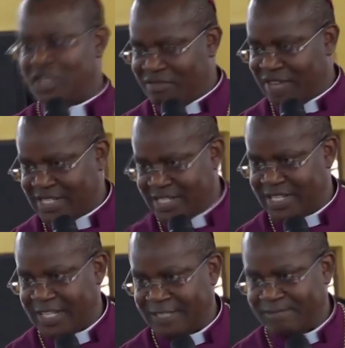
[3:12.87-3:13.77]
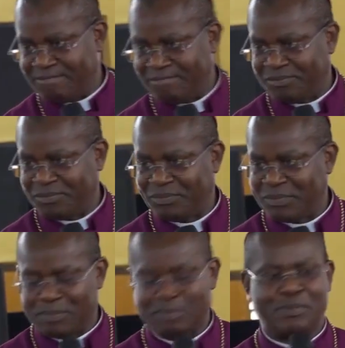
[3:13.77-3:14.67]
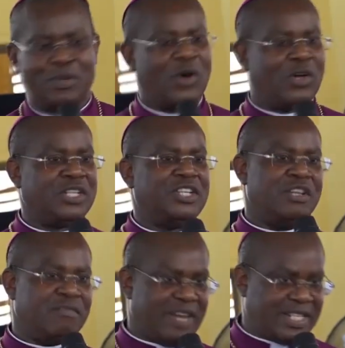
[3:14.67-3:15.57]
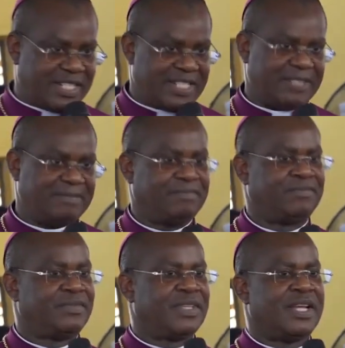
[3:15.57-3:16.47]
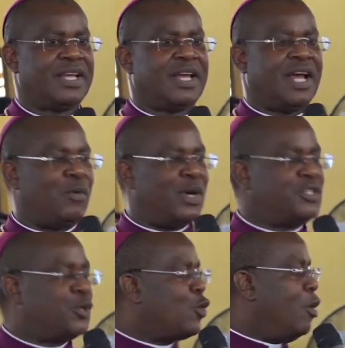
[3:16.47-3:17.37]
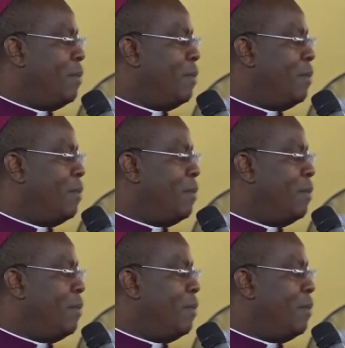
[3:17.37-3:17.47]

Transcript: University, Paul University. I want to